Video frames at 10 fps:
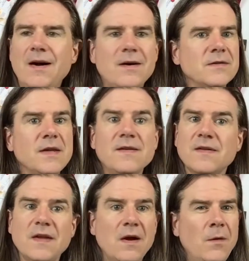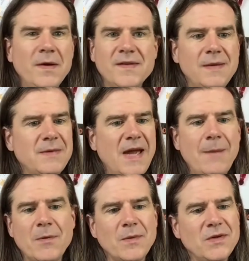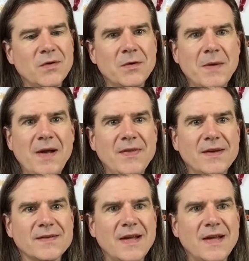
Oh, they always seem to happen when you're around there,